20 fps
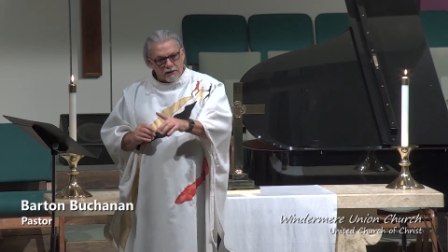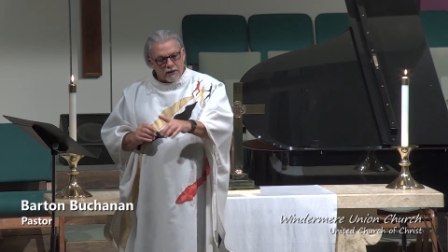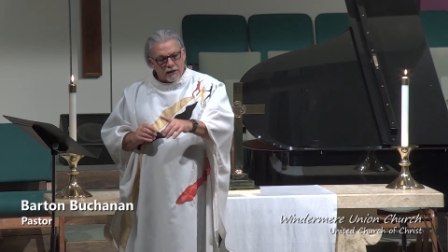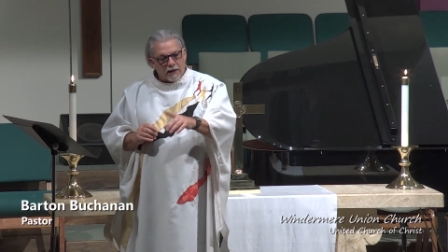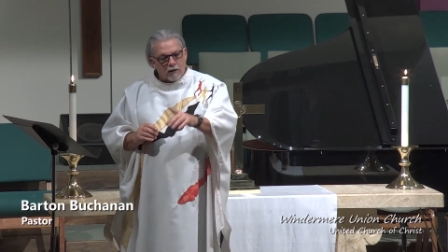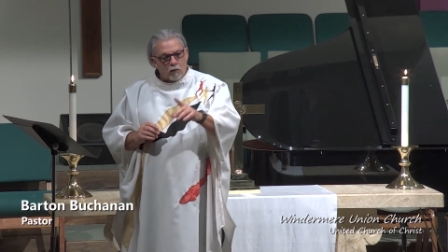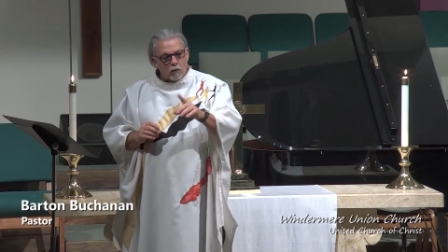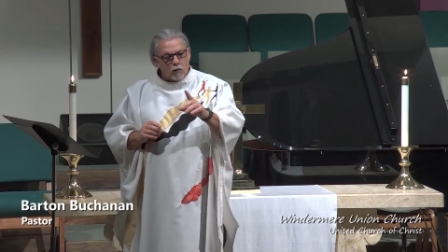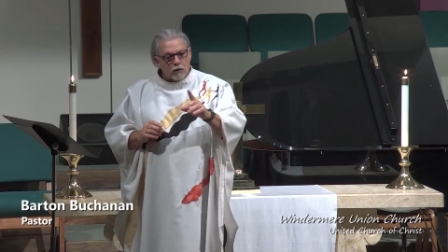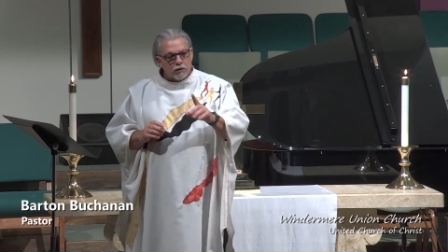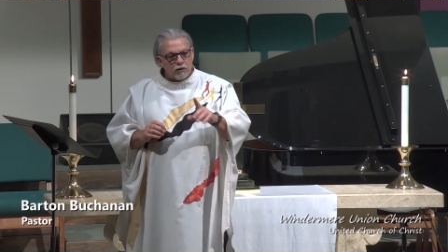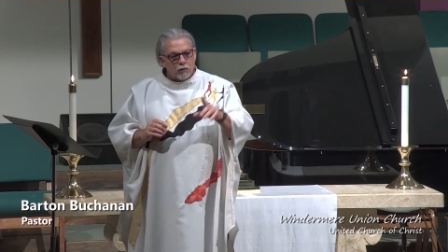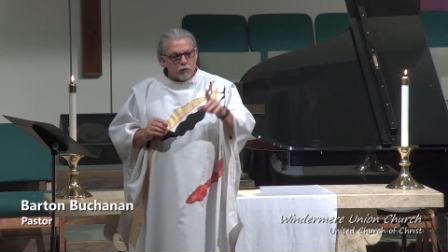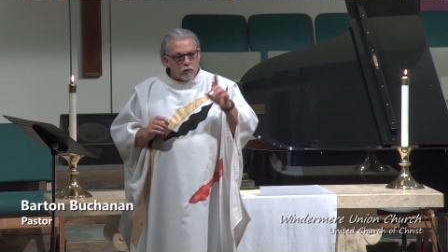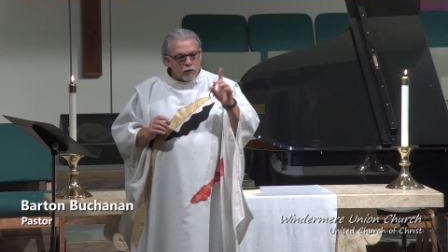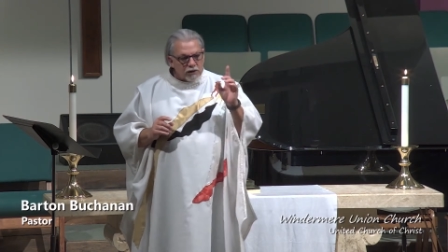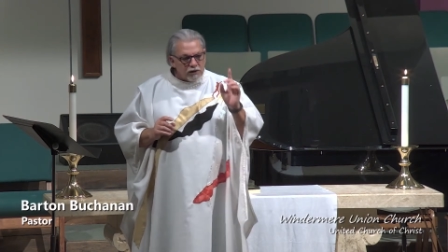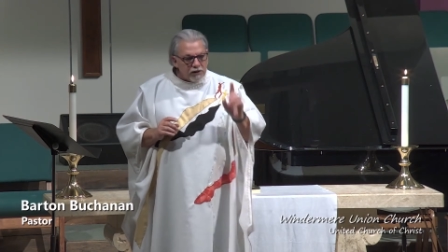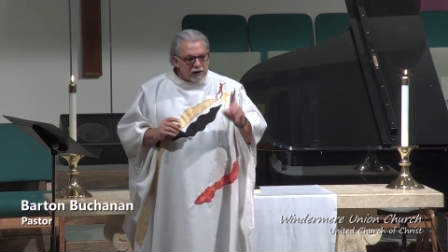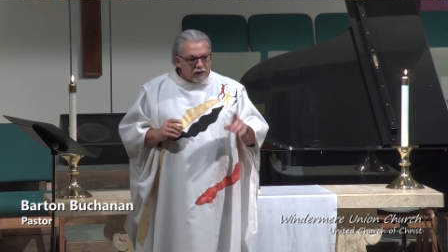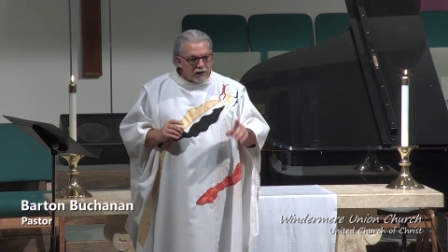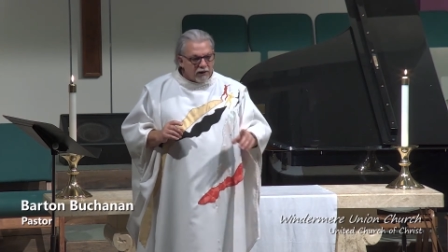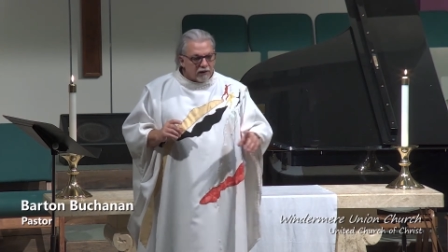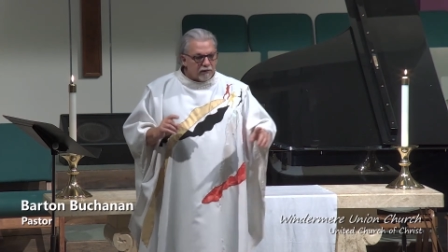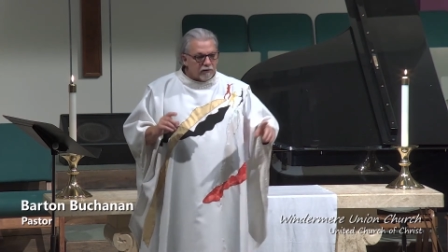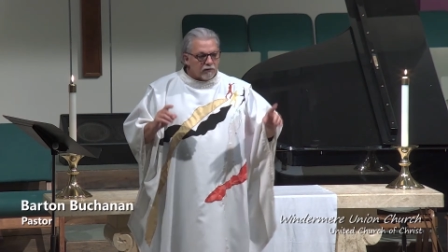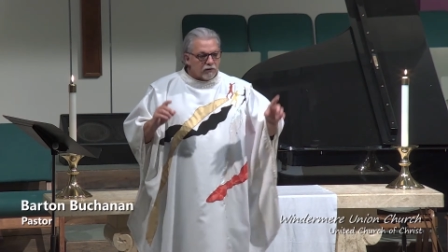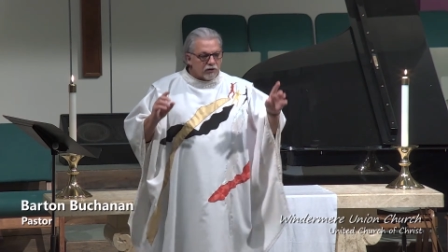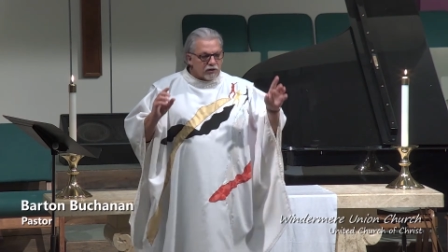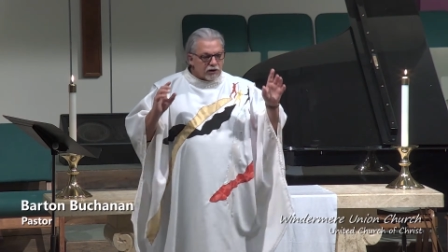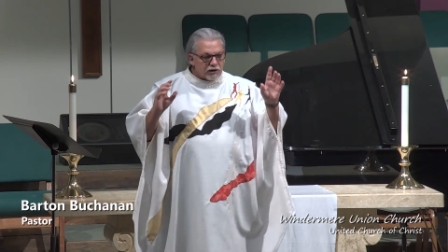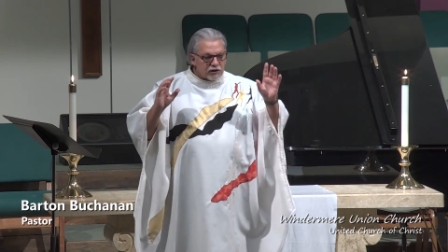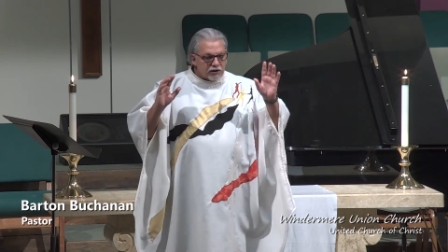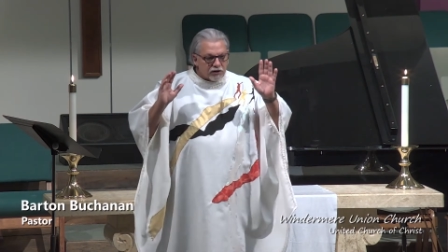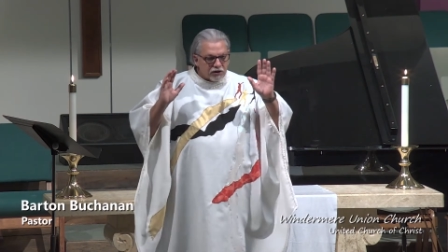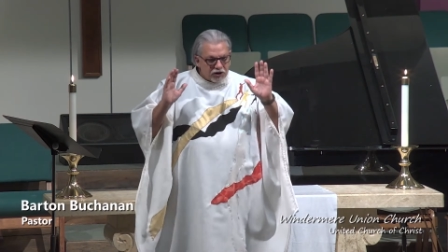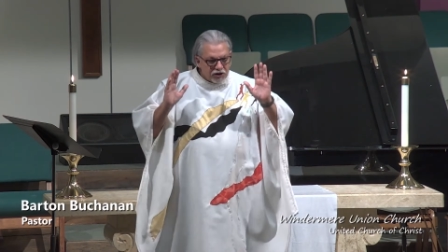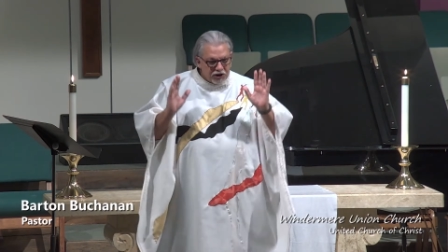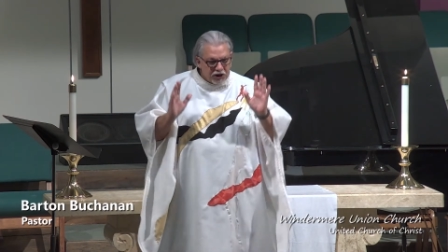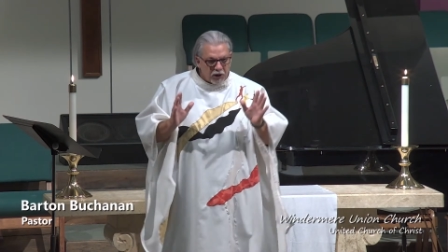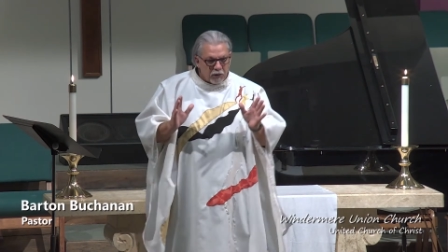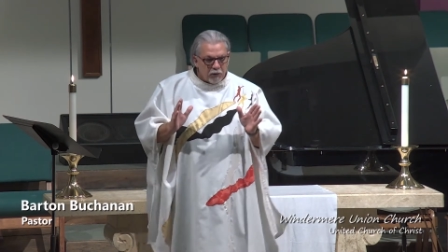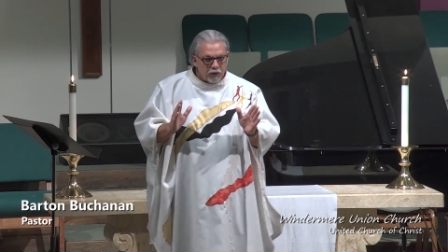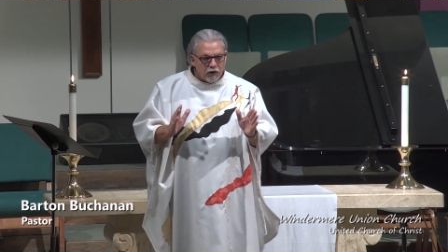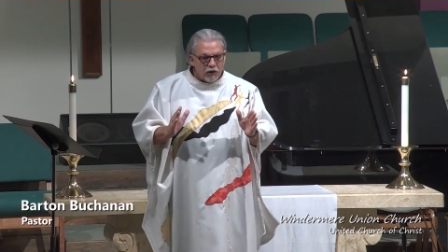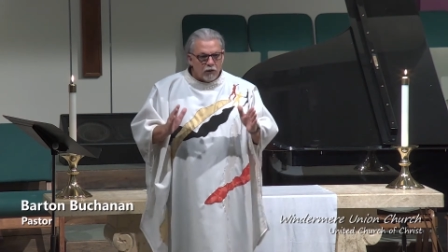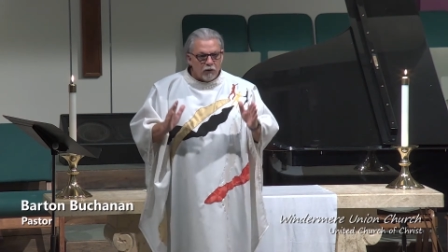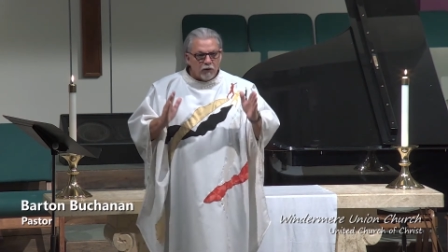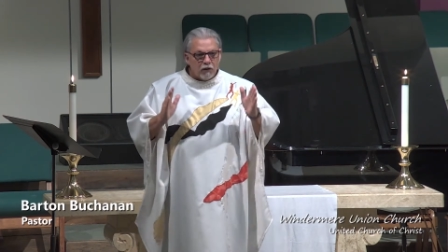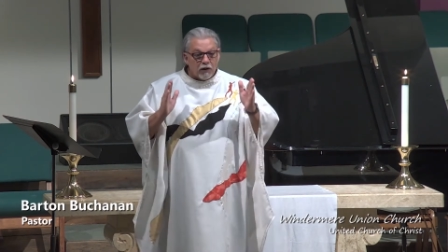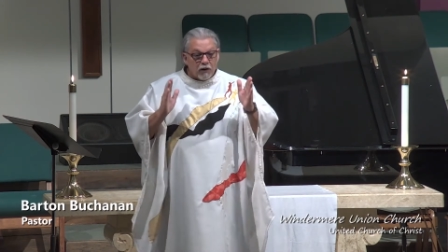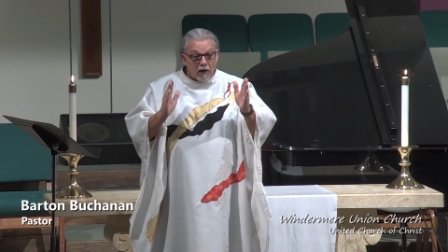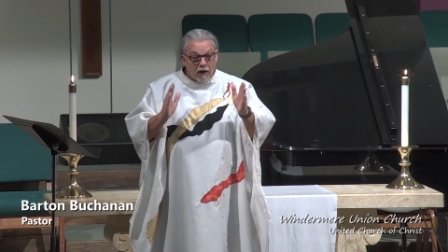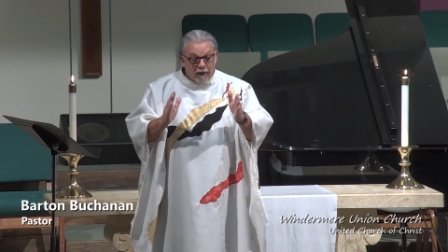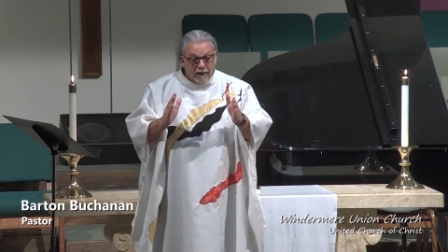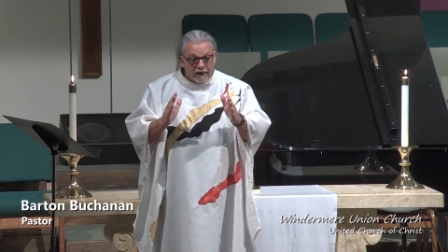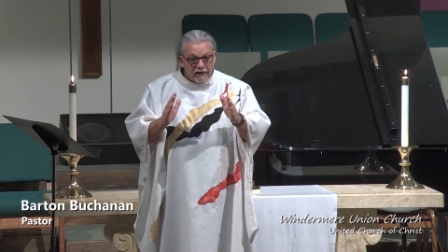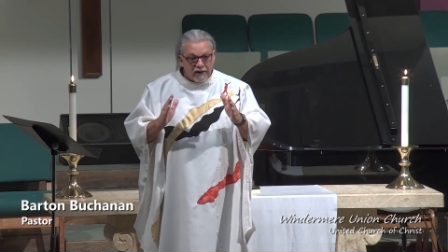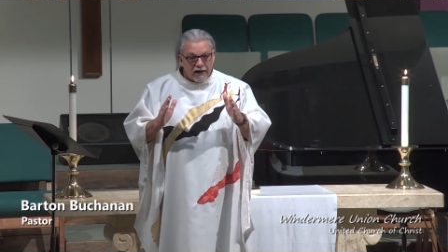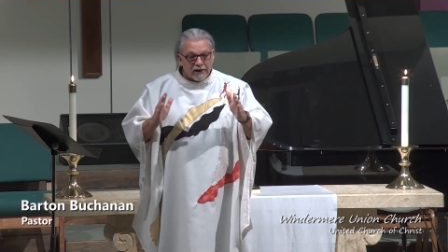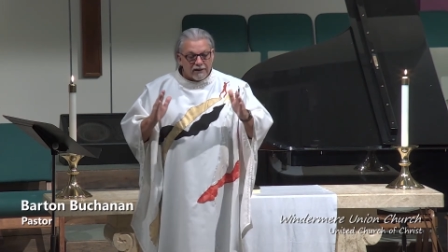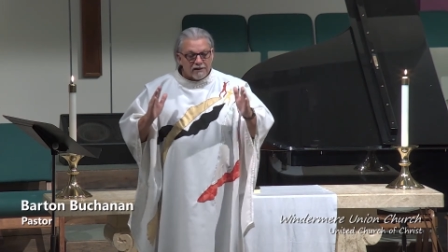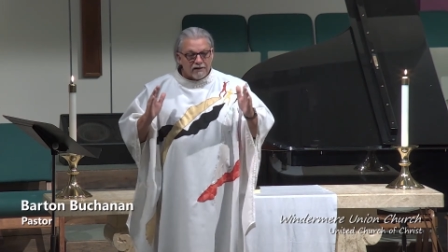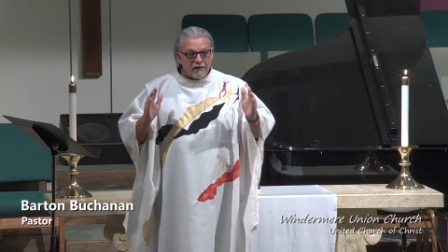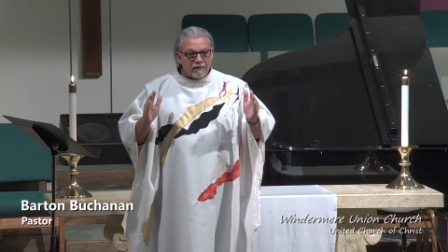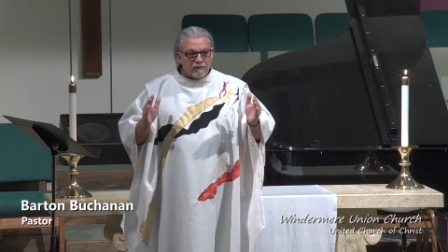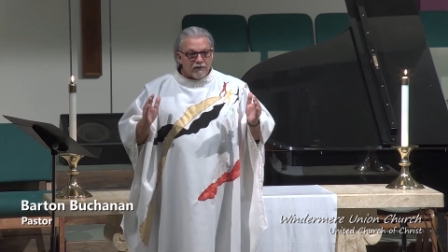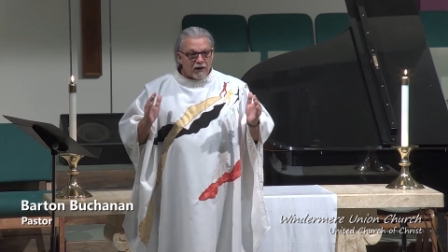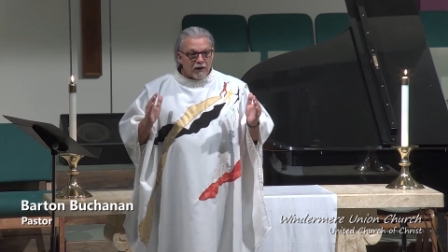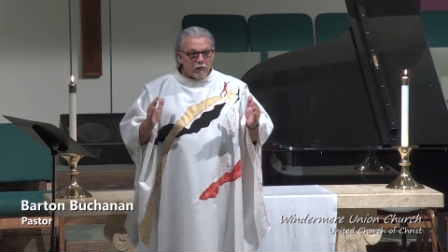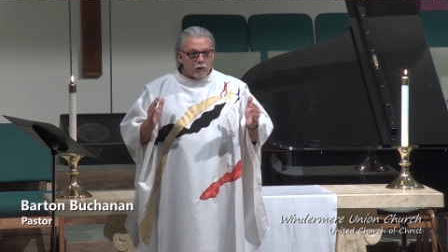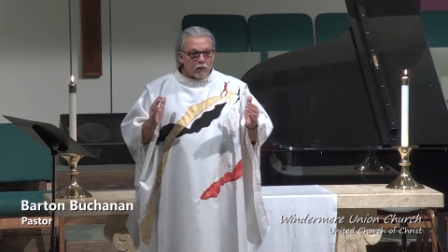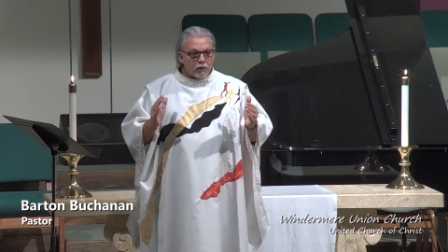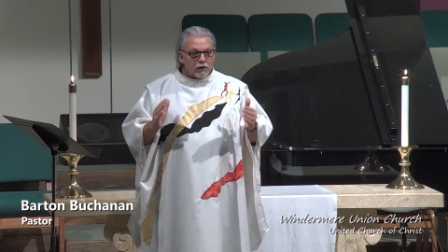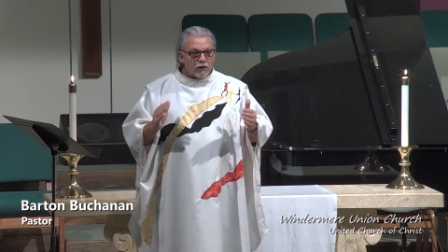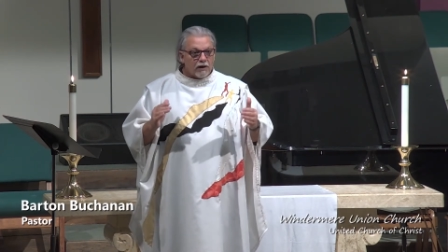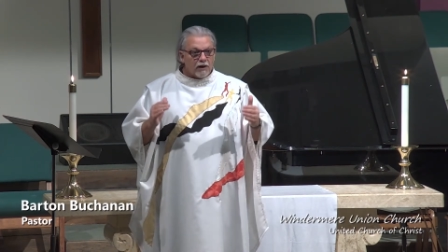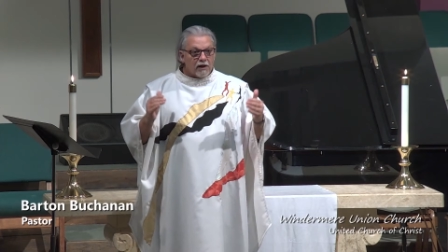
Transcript: I want to once again just share with you the context of that word